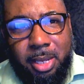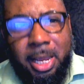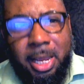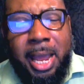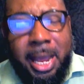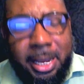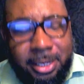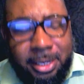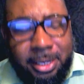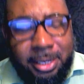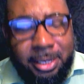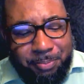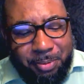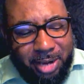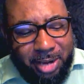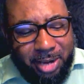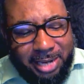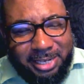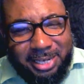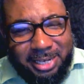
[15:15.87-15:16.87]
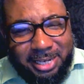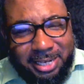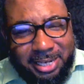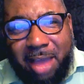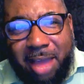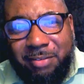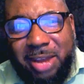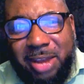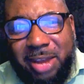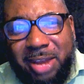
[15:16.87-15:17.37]
And something like this
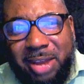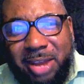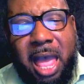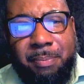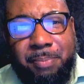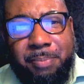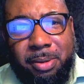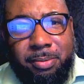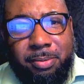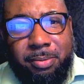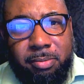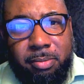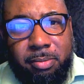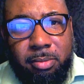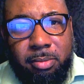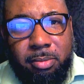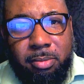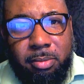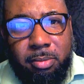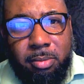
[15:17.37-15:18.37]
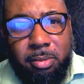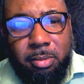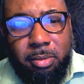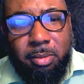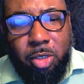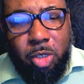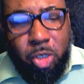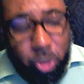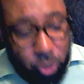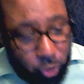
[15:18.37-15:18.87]
have not happened?
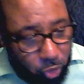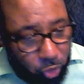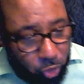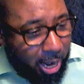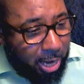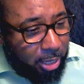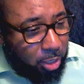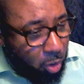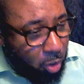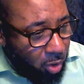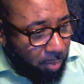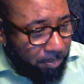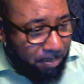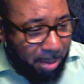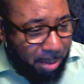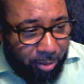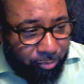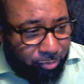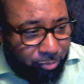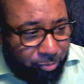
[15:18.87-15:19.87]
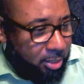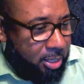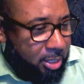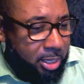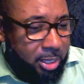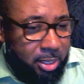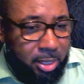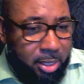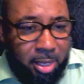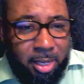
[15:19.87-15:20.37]
Sure, I know about
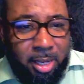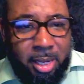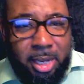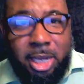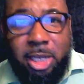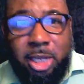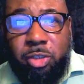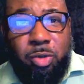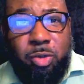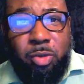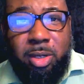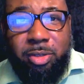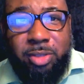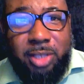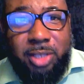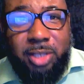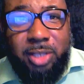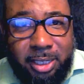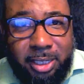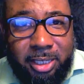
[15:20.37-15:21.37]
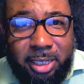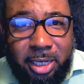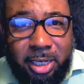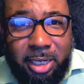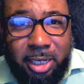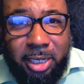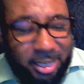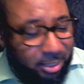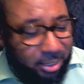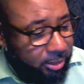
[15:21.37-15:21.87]
the history of the Clinton kill
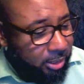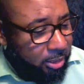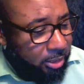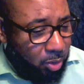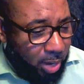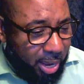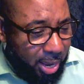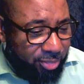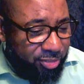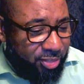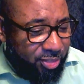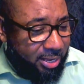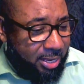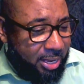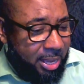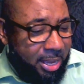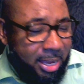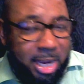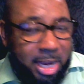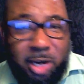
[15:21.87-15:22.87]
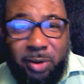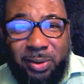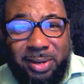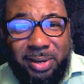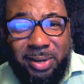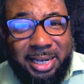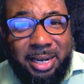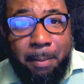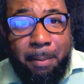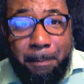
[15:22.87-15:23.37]
list. And do I think Hillary
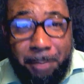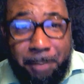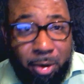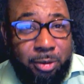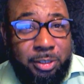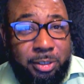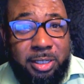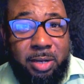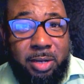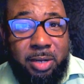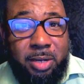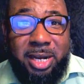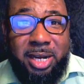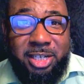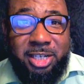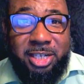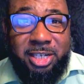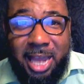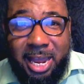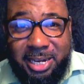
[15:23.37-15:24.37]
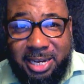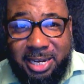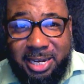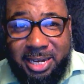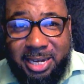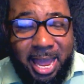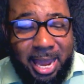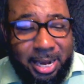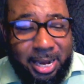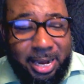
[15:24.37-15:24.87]
Clinton personally went and shot the
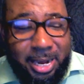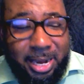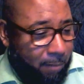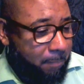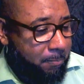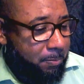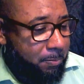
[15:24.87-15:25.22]
guy? No.